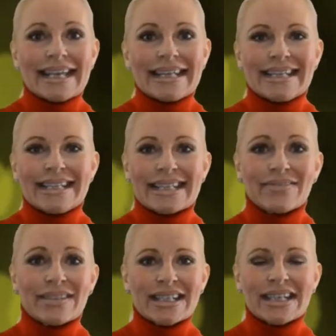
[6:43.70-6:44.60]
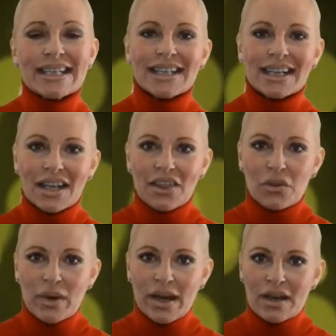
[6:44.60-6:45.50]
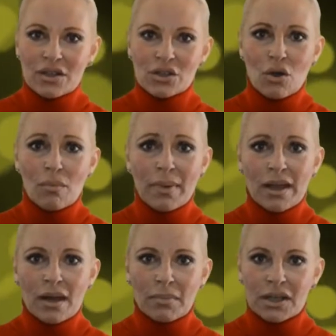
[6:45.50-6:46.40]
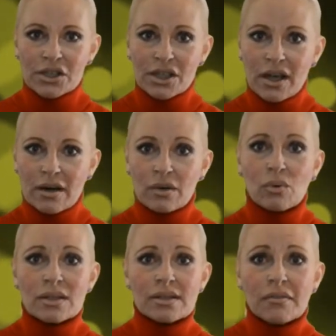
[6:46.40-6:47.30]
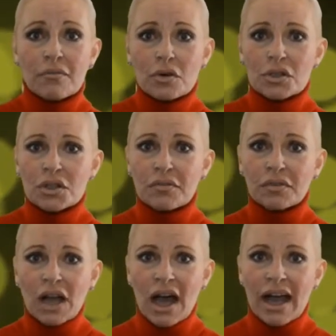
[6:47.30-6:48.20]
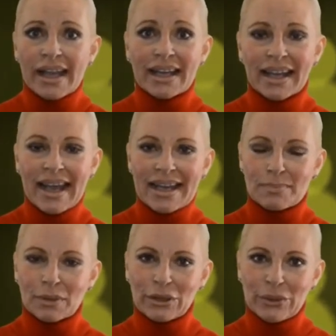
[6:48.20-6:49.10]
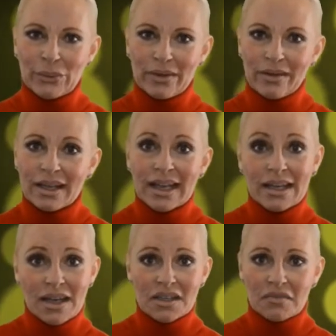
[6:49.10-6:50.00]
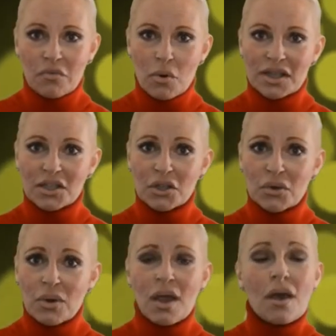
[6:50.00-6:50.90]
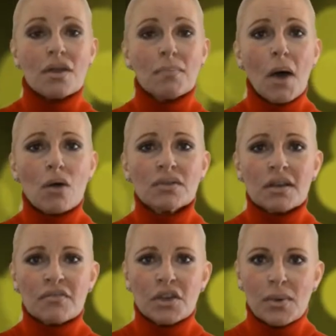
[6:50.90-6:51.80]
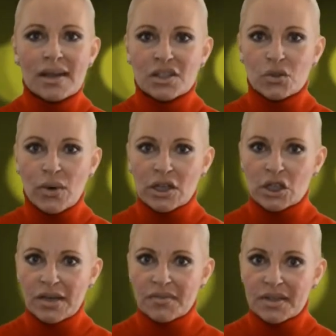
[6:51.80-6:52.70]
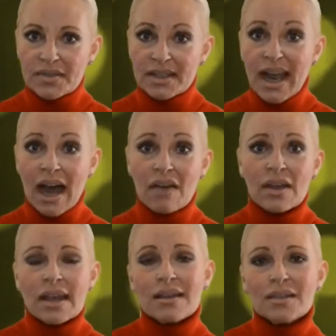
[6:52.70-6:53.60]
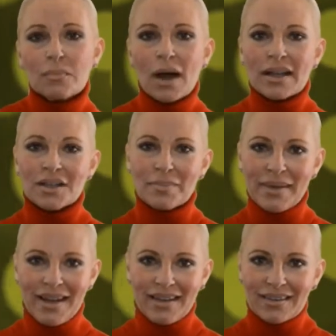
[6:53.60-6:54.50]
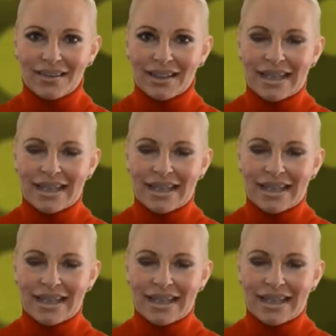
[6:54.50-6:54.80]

In 1793, Jean-Pierre Blanchard was the first to fly in a gas balloon. In 1942, the post of U.S. Joint Chiefs of Staff is brought into being.